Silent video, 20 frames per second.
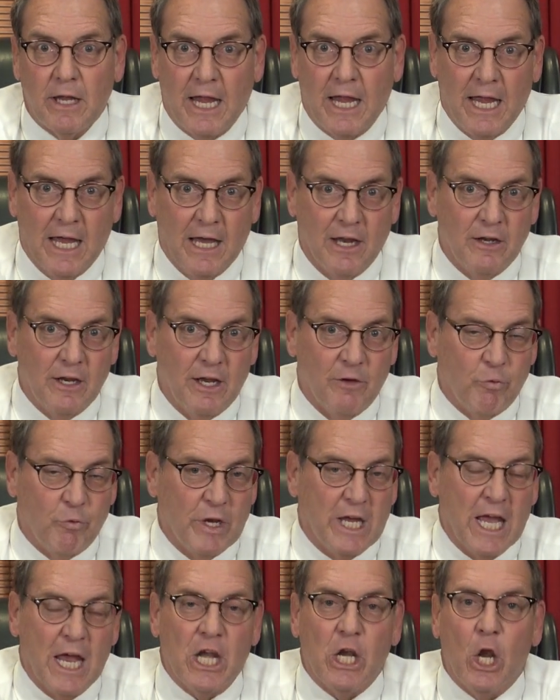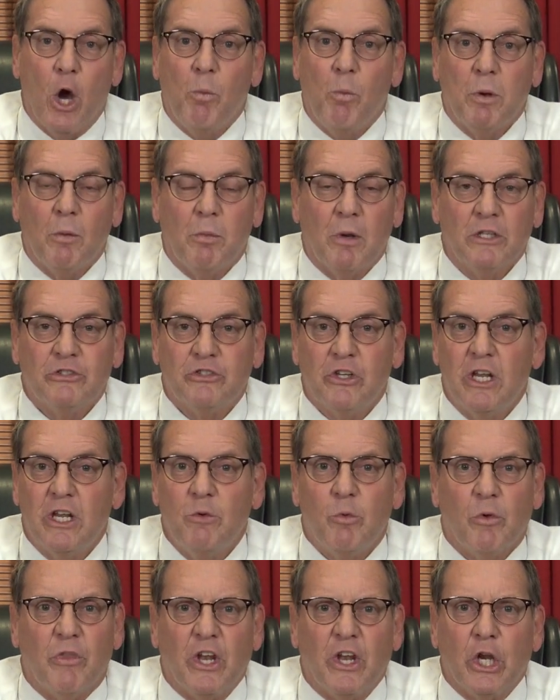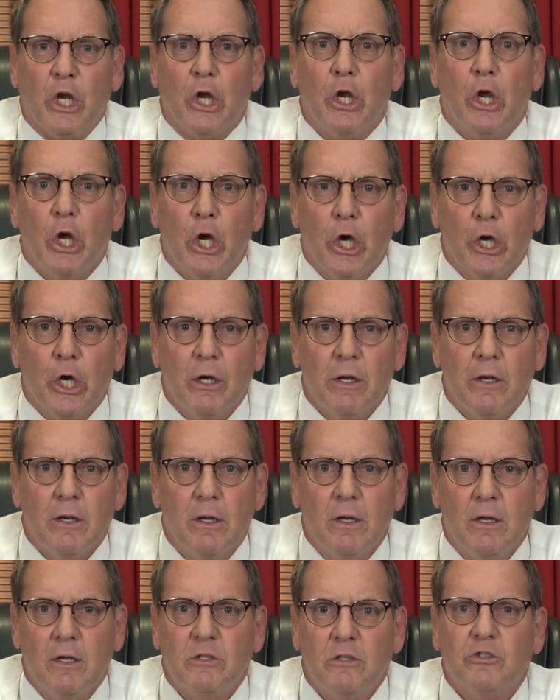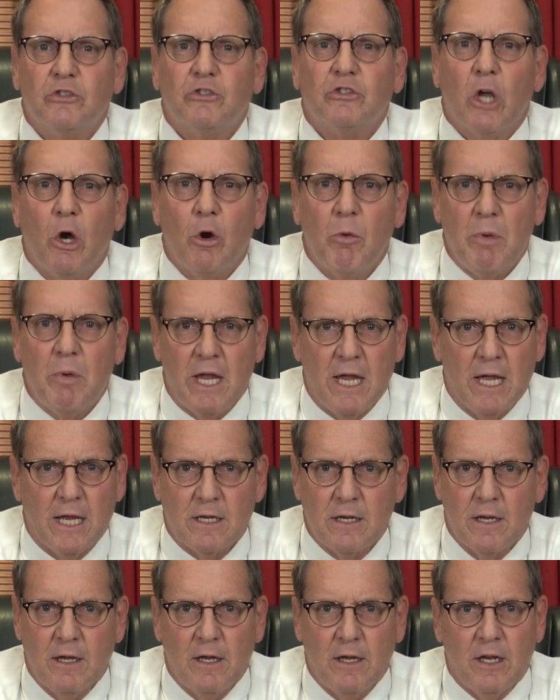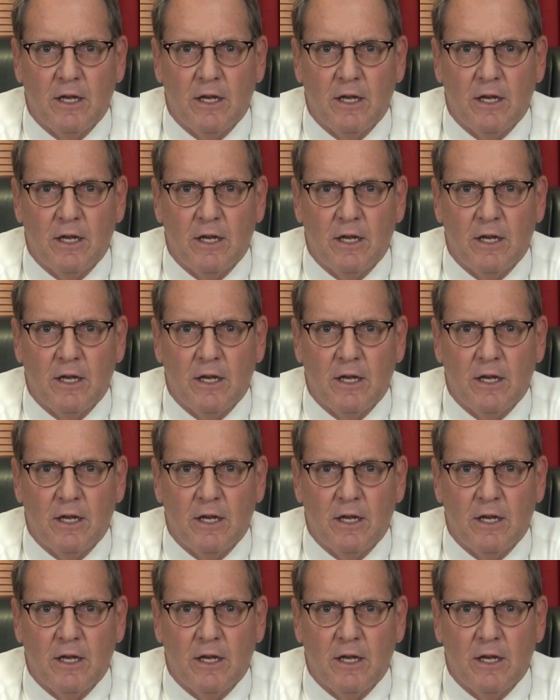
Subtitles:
And if we get no publicity, well then good, so be it.